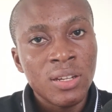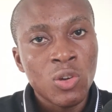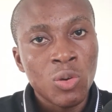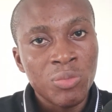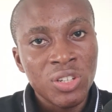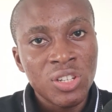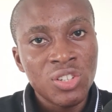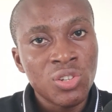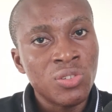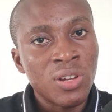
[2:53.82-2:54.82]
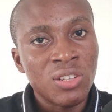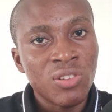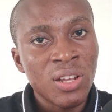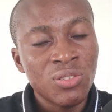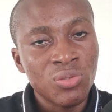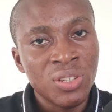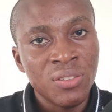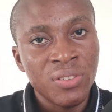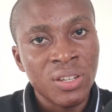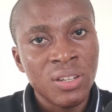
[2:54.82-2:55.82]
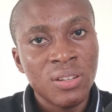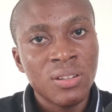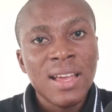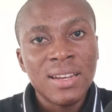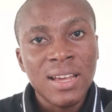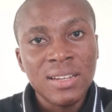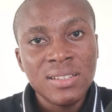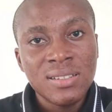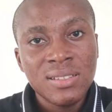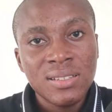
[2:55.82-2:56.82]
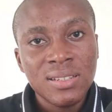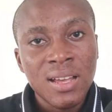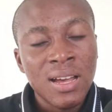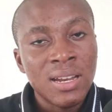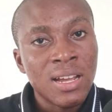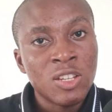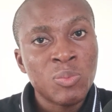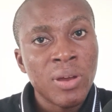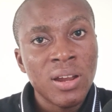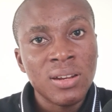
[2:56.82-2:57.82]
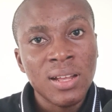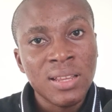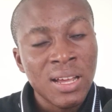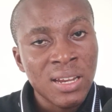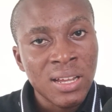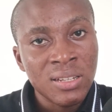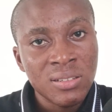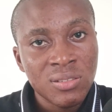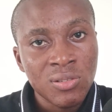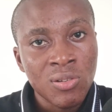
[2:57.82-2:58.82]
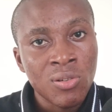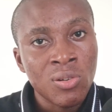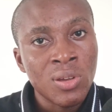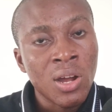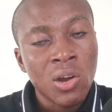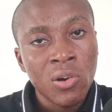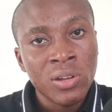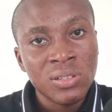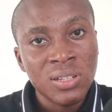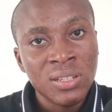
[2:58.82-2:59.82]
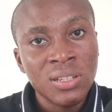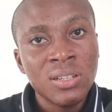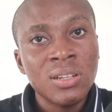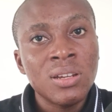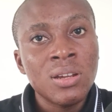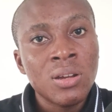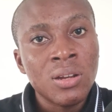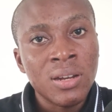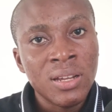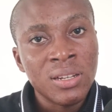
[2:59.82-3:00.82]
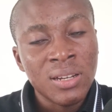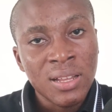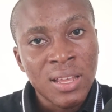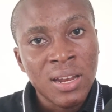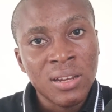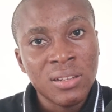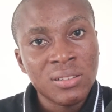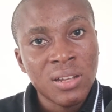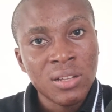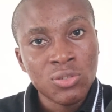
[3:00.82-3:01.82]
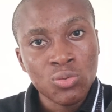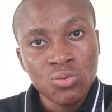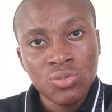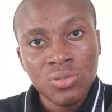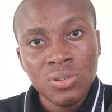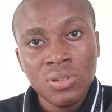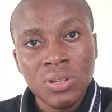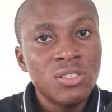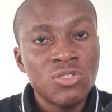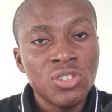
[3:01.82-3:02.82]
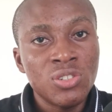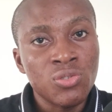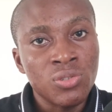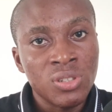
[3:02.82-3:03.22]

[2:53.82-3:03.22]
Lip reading: and the communication you are trying to give here. As a data analyst, an aspiring data analyst, or you are currently learning data analytical tools, these three